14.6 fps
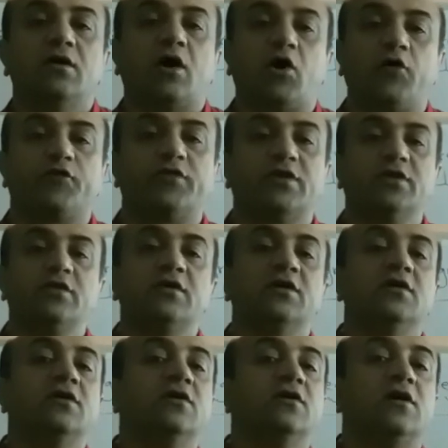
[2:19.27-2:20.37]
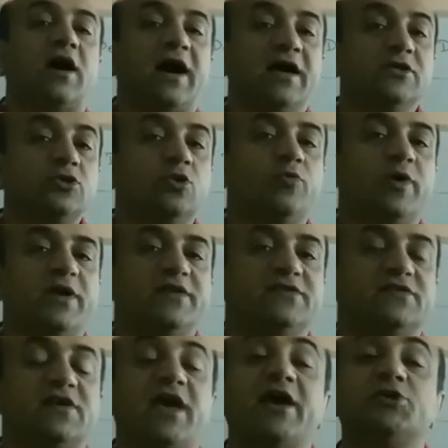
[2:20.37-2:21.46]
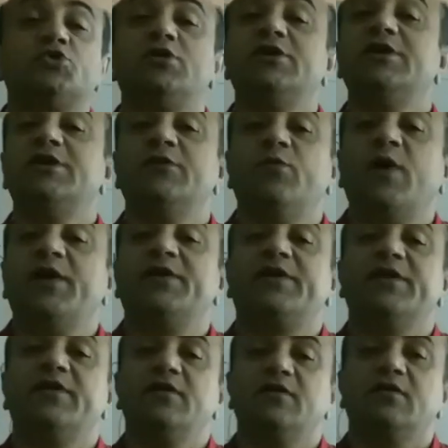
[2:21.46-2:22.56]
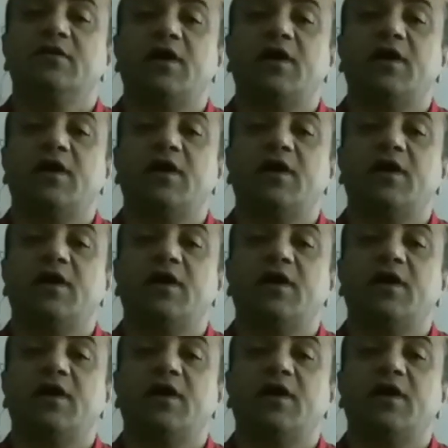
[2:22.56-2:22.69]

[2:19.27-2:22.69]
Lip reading: after Einthoven's actually invented